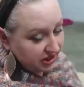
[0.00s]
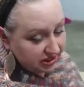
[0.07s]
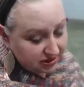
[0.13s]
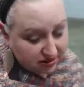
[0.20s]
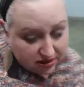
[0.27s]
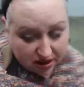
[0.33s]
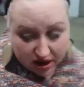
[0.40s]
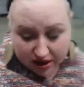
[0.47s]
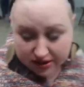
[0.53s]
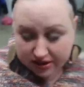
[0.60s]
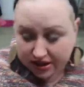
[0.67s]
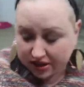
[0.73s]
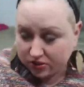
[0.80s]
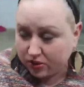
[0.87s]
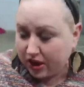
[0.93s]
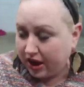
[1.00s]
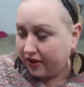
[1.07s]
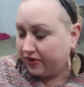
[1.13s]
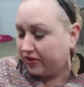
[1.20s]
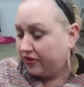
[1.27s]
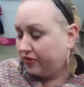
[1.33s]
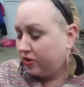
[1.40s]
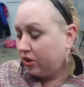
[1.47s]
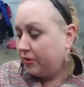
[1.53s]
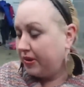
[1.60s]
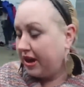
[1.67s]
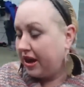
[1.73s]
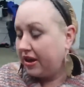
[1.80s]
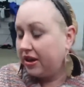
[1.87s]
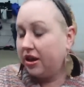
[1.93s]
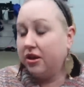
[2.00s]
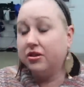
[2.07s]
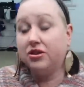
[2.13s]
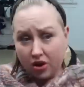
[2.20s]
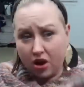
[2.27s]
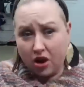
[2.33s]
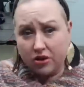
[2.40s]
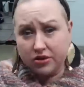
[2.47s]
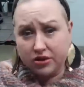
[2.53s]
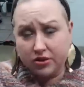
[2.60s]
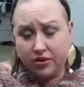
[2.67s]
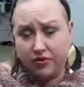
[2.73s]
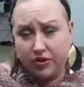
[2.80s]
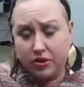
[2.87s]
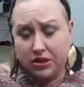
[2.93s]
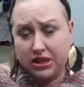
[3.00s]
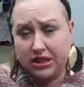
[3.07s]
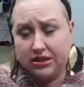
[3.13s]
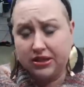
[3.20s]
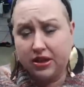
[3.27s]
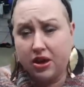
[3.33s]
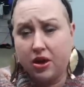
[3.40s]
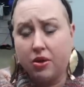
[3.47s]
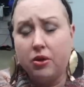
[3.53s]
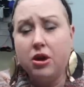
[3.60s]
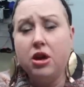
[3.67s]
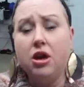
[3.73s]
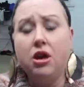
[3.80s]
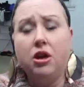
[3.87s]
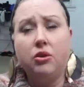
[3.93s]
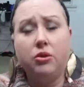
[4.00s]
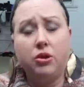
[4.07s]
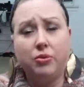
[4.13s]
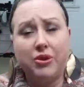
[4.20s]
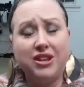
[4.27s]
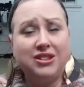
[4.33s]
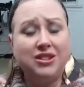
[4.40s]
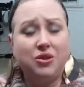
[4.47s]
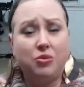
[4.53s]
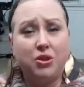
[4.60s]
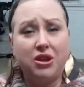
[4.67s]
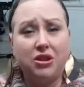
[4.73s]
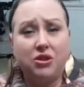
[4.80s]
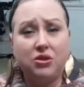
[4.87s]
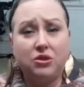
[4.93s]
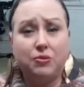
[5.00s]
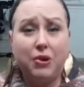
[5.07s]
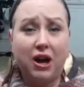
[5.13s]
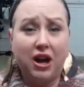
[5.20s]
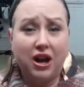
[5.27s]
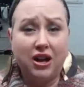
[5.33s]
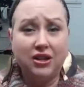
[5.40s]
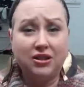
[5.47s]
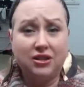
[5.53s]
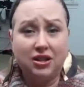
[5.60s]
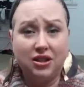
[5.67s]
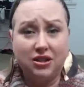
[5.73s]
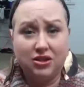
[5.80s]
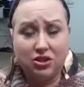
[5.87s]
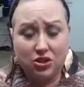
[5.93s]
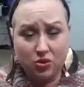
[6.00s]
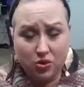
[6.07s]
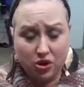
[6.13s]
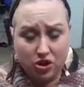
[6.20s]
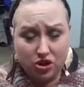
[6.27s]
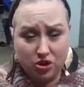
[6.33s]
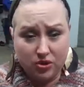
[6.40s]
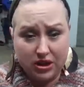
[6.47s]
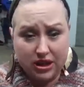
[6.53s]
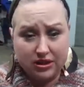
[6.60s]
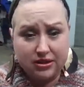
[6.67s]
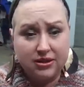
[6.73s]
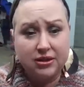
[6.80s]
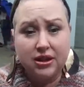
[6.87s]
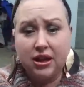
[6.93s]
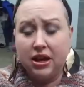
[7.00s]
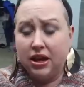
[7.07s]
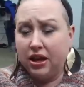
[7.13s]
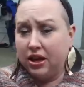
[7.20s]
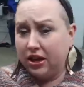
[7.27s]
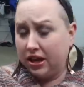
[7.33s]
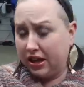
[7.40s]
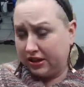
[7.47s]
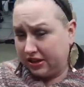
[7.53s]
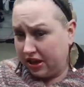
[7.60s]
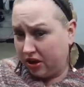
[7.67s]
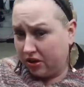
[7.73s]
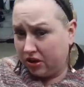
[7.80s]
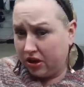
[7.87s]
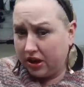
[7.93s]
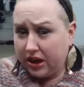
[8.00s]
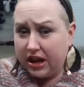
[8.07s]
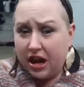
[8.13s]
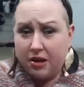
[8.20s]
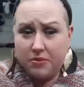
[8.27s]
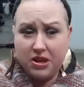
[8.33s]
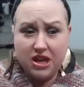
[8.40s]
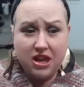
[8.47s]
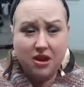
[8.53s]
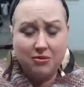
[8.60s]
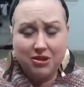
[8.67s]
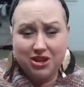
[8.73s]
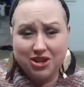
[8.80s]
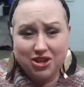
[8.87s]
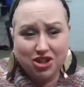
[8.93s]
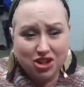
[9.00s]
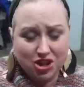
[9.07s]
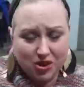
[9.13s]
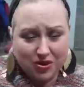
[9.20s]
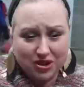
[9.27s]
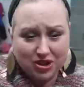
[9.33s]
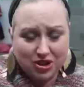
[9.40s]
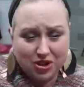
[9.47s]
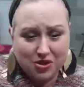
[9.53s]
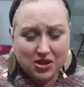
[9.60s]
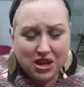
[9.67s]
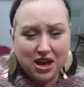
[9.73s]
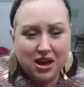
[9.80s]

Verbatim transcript: These odds and ends will have to fully be out of here. Also a few days ago, we rented one of those pods storage units. It's here looking at me. I'm gonna show it to you.